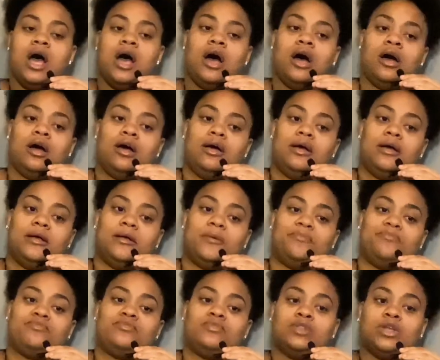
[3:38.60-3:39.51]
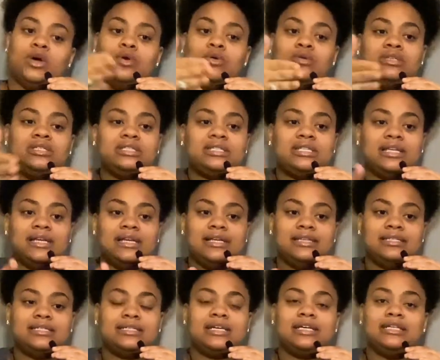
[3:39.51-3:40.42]
those
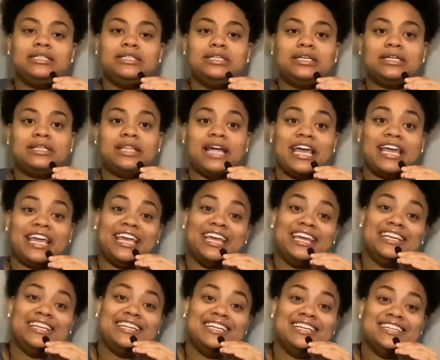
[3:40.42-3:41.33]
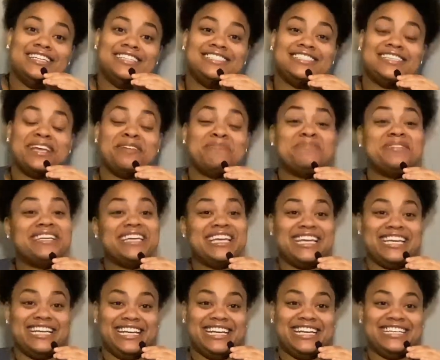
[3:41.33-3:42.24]
things can look like endings and
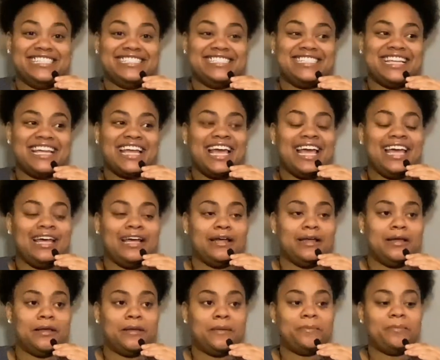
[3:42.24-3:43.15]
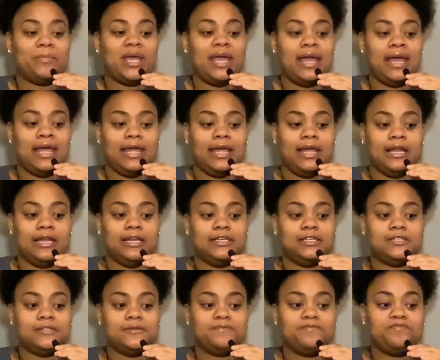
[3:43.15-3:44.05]
beginnings.
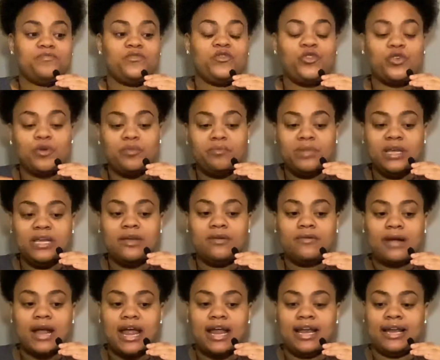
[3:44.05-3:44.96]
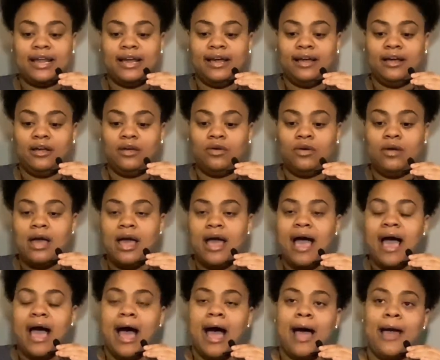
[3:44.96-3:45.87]
And for me right now,
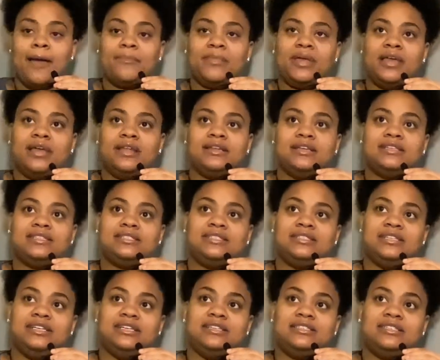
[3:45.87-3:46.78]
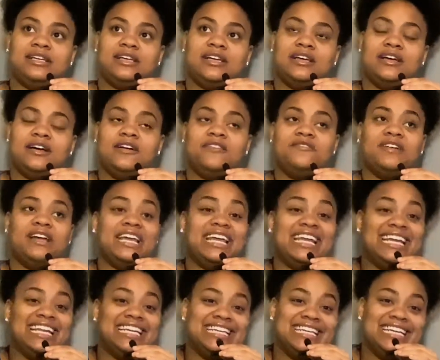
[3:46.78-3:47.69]
I'm in a season of an
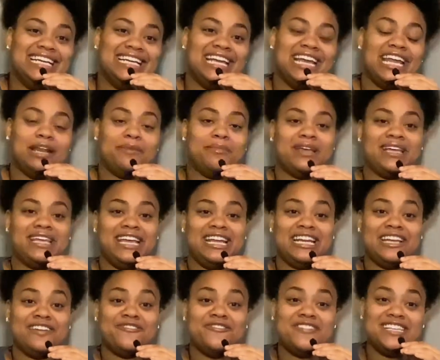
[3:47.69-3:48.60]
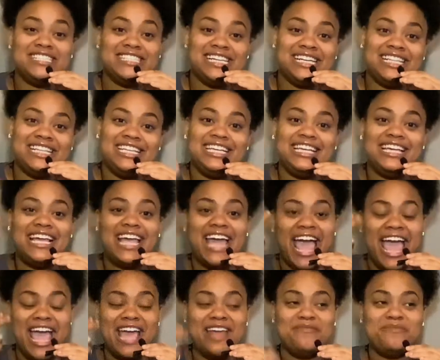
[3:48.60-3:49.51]
ending and a beginning, physically
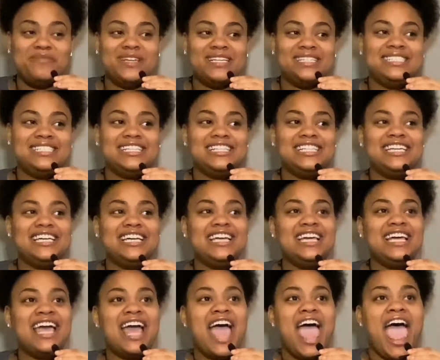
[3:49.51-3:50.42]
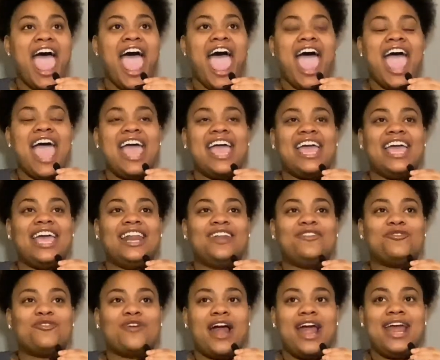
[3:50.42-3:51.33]
and mentally.
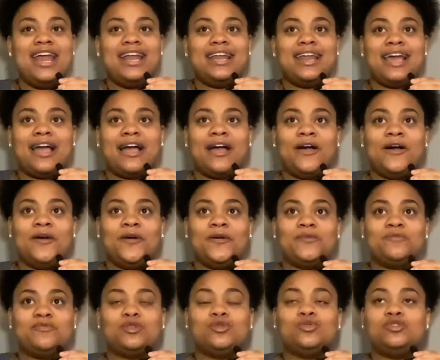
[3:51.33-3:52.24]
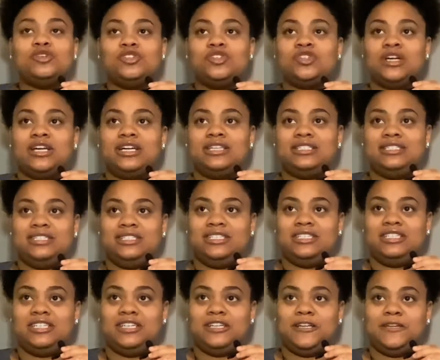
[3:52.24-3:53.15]
And right now, through the
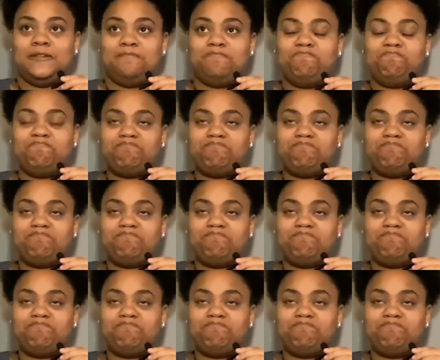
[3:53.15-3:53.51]
transition,